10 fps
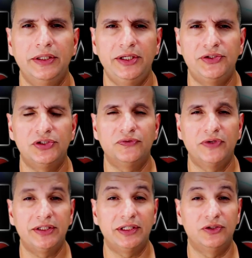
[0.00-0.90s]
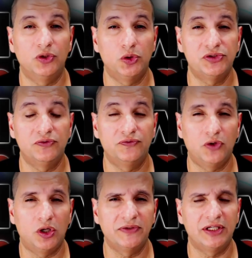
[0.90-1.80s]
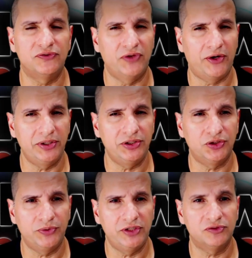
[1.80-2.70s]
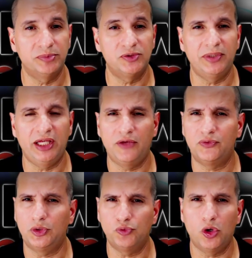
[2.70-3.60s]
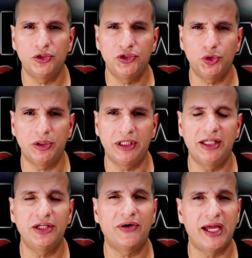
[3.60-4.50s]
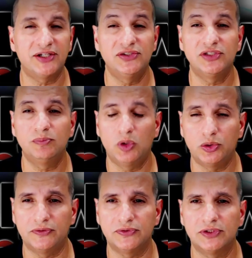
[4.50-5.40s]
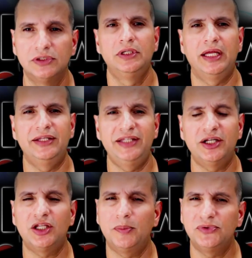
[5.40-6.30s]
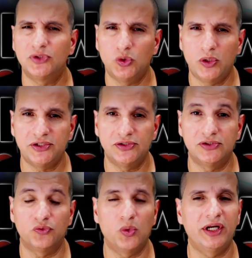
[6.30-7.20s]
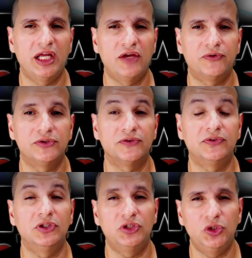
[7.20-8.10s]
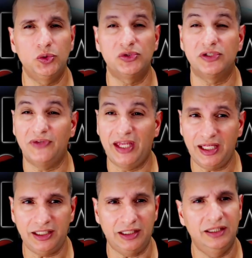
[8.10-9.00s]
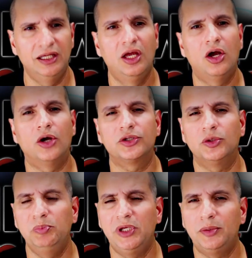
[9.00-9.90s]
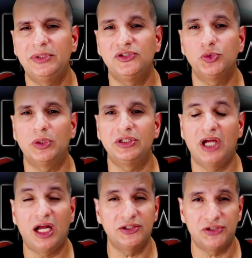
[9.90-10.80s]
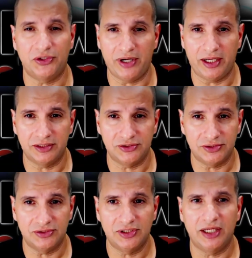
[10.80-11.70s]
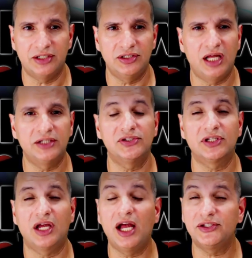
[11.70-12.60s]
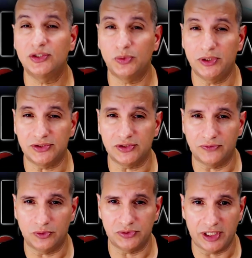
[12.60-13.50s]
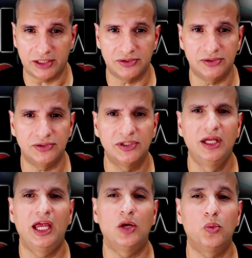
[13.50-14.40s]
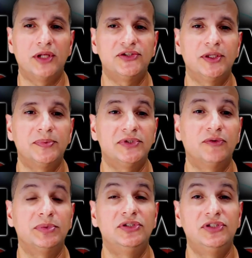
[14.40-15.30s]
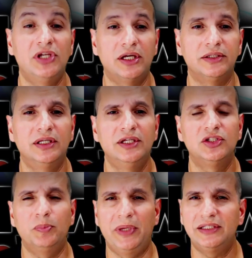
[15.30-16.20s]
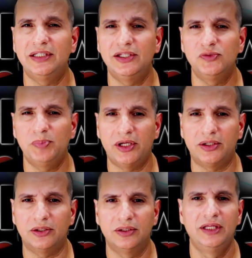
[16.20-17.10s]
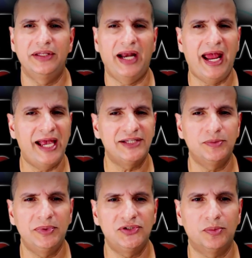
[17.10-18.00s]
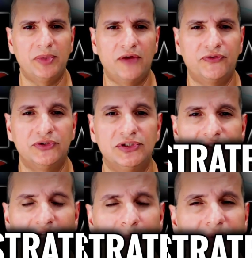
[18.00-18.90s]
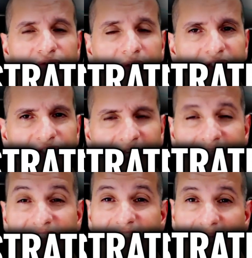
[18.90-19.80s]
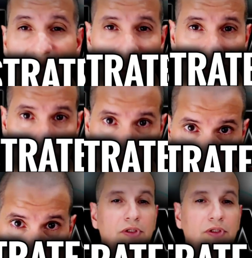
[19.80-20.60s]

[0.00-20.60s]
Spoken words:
Each event and those involved has varying degrees of misbehavior and wrongdoing in their actions and motives. And then comes the questions of what efforts of the accused, if any, on commitments to acknowledge their actions, acknowledge the consequences of those actions, and what steps have been done to make things better. There has to be some effort to demonstrate a change in attitude.